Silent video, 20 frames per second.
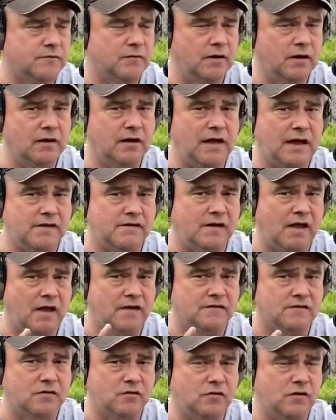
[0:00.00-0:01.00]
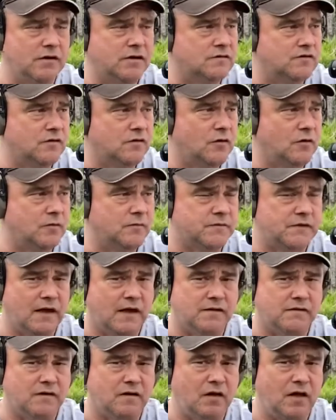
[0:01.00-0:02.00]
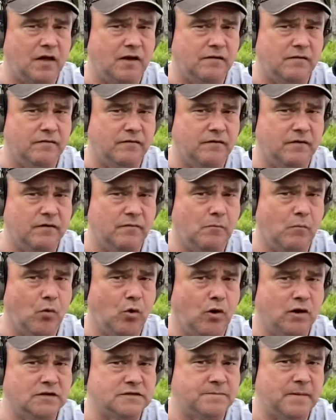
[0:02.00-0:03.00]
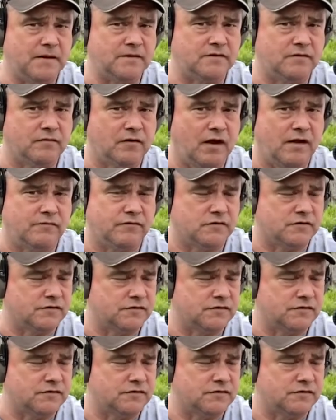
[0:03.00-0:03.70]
as good as groups as a lot of more expensive rifles.